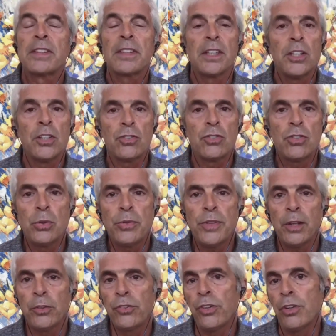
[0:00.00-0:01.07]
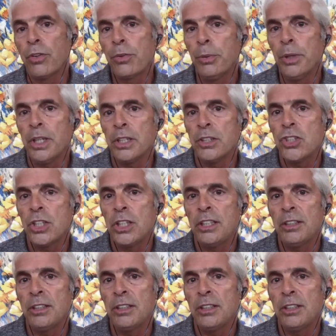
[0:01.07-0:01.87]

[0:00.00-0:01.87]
in two thousand three, she